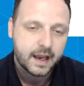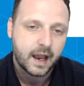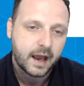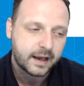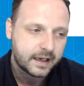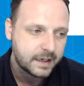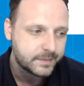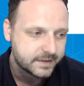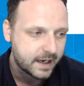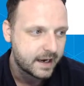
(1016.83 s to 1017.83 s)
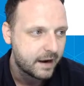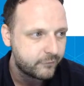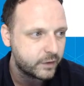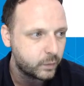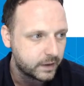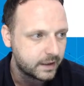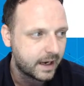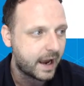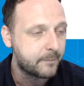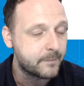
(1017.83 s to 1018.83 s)
And I keep saying every week
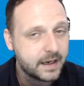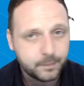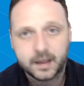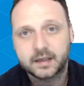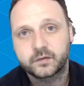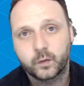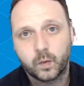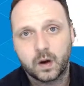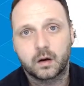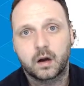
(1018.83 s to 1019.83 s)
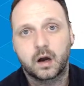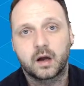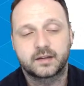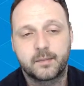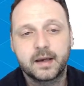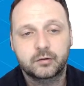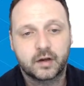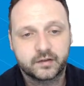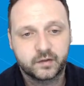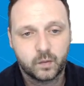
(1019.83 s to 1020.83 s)
I make plans for wild cards, I make
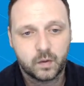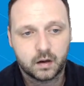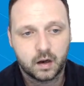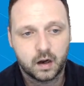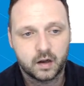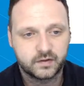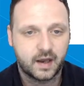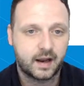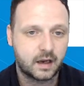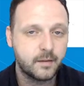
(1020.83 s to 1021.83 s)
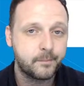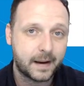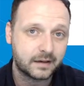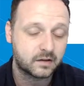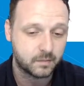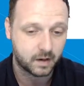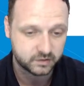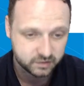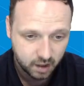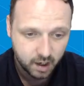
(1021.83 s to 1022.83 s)
drafts for wild cards, and I come back to my
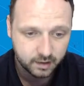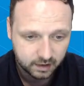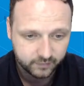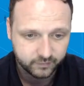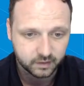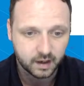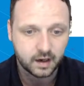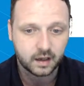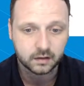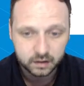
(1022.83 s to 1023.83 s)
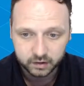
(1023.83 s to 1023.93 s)
starting 11 and I look